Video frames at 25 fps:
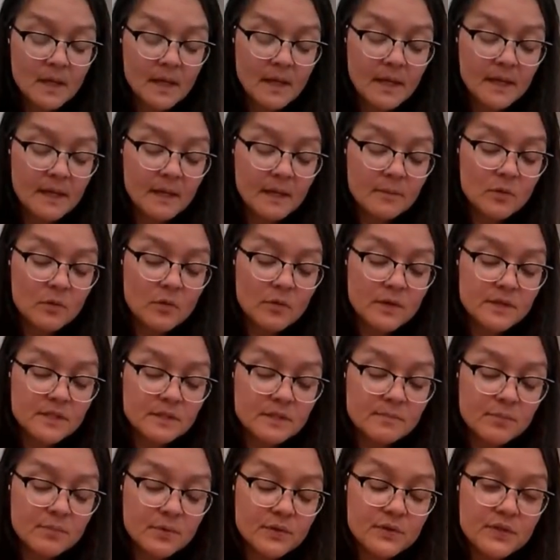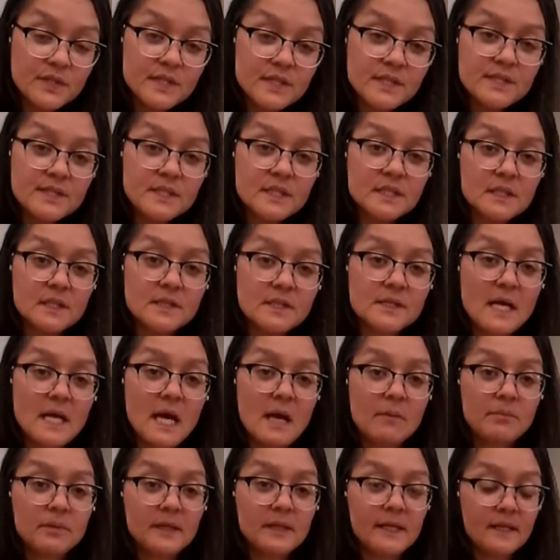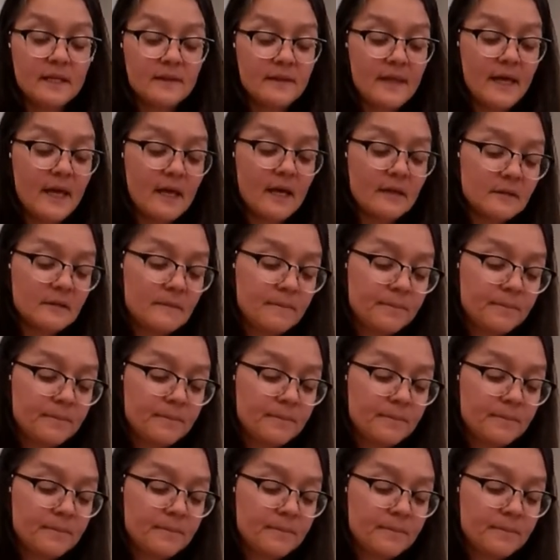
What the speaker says: and I'm going to put these in the top like that.